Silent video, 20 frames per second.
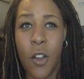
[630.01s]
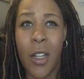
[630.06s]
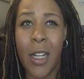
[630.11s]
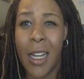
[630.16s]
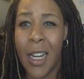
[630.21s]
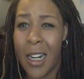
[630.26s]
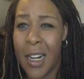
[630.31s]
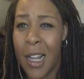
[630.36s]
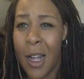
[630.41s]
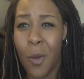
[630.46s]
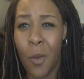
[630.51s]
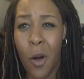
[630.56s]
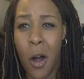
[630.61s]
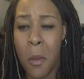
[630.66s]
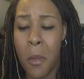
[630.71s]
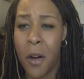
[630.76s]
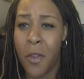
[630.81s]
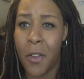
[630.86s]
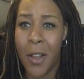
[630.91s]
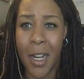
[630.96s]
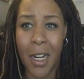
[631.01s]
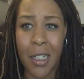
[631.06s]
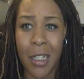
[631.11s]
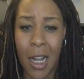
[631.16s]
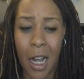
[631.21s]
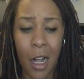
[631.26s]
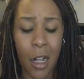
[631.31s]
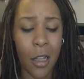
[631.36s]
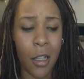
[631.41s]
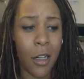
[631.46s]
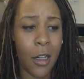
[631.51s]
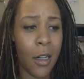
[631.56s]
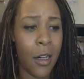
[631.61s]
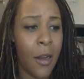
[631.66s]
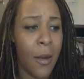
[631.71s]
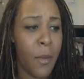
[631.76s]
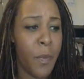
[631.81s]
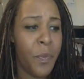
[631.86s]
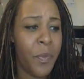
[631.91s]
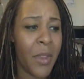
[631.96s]
You can get it at Walmart for like a dollar.
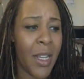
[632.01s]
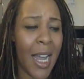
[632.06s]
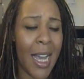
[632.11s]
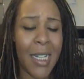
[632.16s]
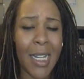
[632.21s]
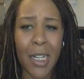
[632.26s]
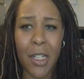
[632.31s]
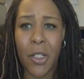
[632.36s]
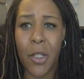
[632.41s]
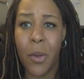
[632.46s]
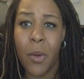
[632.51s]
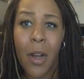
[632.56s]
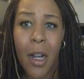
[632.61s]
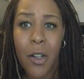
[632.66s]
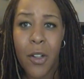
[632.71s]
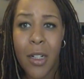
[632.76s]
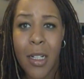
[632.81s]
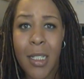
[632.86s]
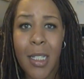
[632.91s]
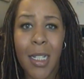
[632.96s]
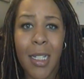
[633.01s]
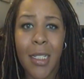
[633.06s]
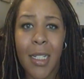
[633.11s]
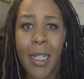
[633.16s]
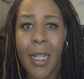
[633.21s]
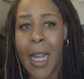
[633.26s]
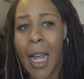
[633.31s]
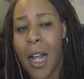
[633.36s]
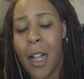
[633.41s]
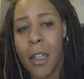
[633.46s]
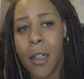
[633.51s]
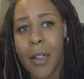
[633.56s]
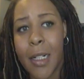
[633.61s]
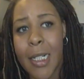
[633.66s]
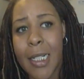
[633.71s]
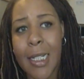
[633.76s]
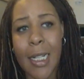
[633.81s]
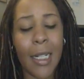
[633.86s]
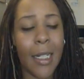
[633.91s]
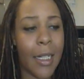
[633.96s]
It has like 260
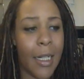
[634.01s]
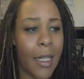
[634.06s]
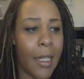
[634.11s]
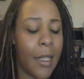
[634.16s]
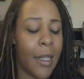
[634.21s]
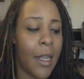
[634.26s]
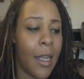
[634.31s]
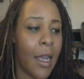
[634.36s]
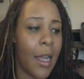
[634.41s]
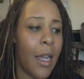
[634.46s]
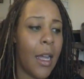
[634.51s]
calories in it.